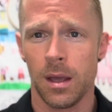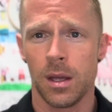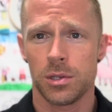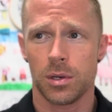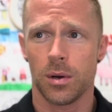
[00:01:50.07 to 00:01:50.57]

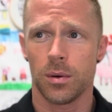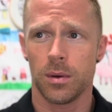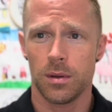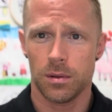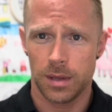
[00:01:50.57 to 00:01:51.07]
So
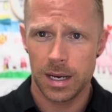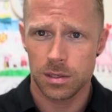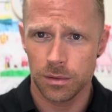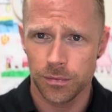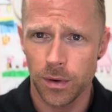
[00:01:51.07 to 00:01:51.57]
that's
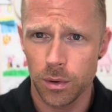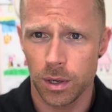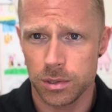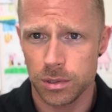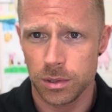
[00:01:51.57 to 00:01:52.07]
the
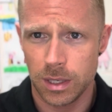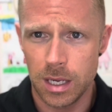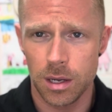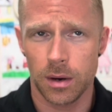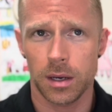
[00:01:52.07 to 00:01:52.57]
focus
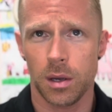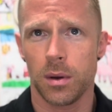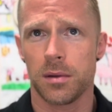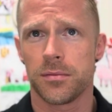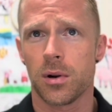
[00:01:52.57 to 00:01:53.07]
here and
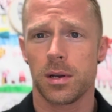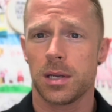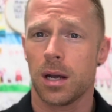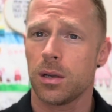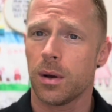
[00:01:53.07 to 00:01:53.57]
going forward is
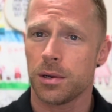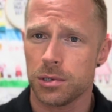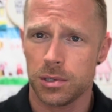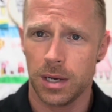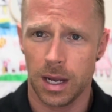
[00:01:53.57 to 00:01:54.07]
how do you
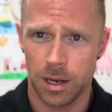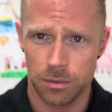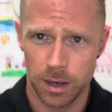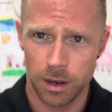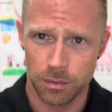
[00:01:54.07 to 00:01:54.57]
understand
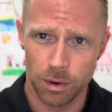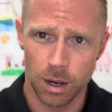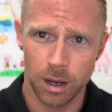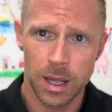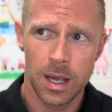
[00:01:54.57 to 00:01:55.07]
right and wrong?